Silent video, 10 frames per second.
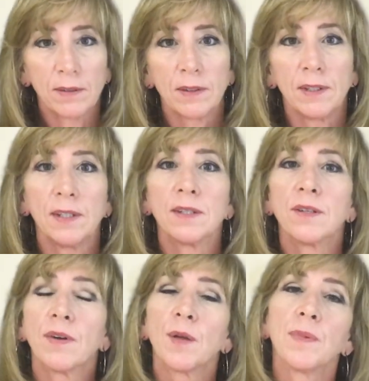you need to
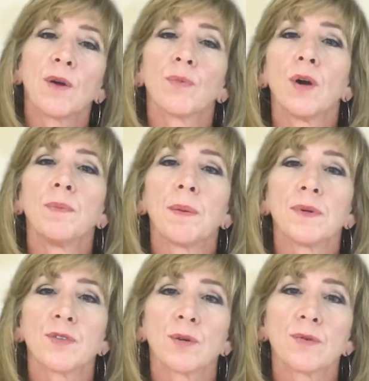develop that roadmap
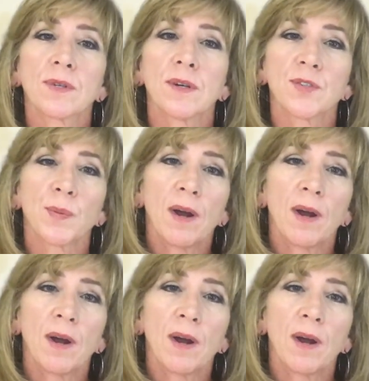that shows the customer